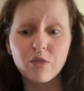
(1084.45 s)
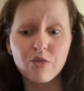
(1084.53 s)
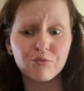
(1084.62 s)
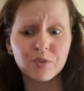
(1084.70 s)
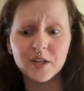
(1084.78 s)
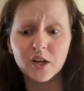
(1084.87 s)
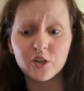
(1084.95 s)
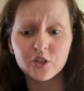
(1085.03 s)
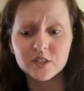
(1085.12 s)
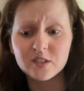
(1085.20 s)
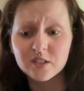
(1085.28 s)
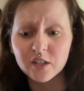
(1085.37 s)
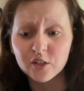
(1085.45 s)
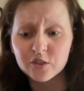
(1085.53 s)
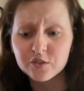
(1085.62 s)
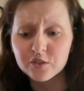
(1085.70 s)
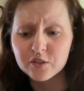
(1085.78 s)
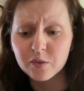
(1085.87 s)
300
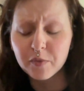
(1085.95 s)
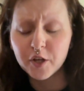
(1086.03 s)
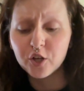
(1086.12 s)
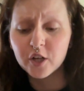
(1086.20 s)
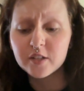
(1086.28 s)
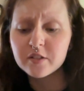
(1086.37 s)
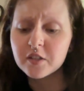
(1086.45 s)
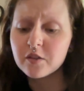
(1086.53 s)
stickers or something crazy.